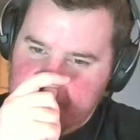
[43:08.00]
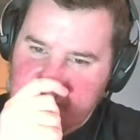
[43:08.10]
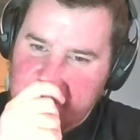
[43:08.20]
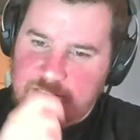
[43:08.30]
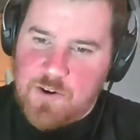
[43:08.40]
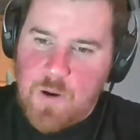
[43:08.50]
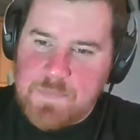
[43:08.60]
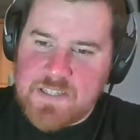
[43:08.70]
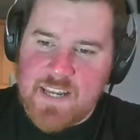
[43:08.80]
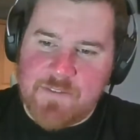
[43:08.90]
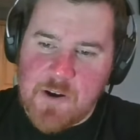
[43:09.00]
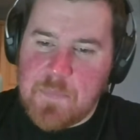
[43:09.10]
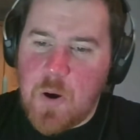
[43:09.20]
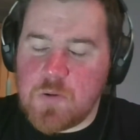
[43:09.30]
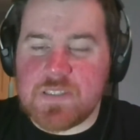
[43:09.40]
Is there no option like for a
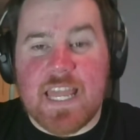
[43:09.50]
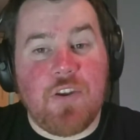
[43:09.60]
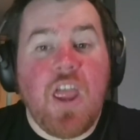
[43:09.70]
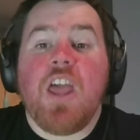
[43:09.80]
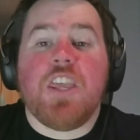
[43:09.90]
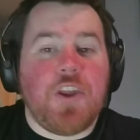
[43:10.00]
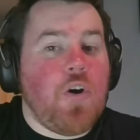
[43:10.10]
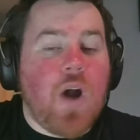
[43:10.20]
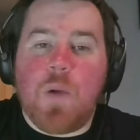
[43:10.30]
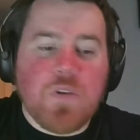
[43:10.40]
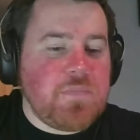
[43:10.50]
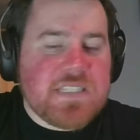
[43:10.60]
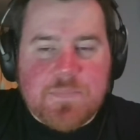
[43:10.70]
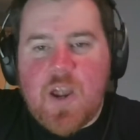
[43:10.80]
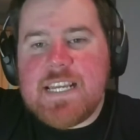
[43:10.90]
pose down? You know, I wouldn't be
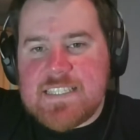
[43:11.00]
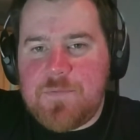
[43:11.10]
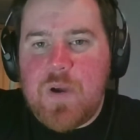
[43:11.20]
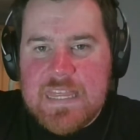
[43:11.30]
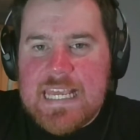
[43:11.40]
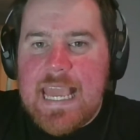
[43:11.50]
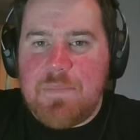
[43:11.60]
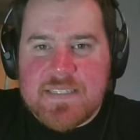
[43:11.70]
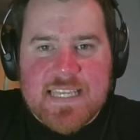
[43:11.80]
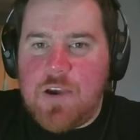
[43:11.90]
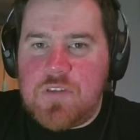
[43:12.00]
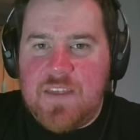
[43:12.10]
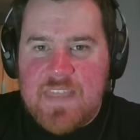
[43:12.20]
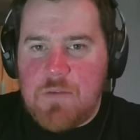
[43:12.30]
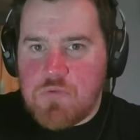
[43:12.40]
surprised if when the game is out,
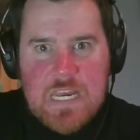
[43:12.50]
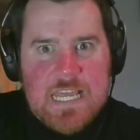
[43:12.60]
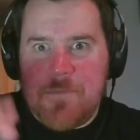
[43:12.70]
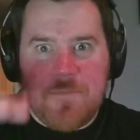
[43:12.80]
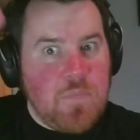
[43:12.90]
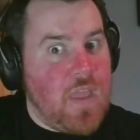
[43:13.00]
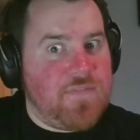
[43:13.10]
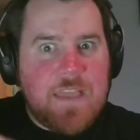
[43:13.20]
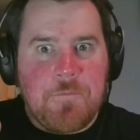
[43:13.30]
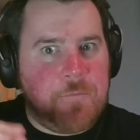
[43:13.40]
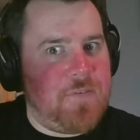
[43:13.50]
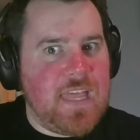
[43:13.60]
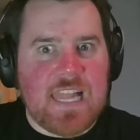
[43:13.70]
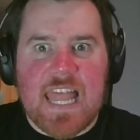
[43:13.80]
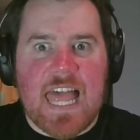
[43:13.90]
if they
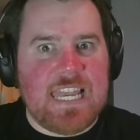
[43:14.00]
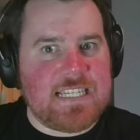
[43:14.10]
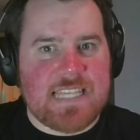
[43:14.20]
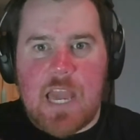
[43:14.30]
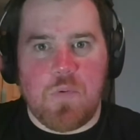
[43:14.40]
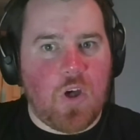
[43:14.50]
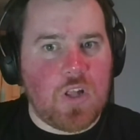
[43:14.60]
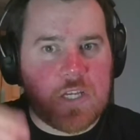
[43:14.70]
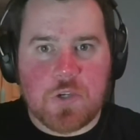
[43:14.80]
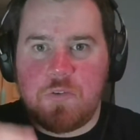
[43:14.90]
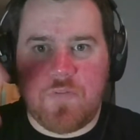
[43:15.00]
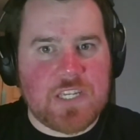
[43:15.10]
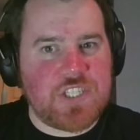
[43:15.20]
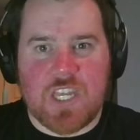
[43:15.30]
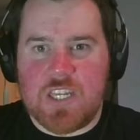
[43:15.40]
fill that list out with all the goofy
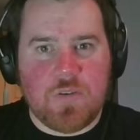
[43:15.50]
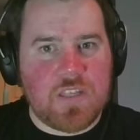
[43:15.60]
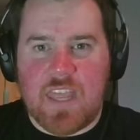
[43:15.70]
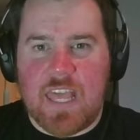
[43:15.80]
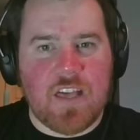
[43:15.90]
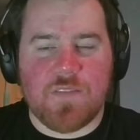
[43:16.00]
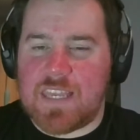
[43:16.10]
shit you can think of.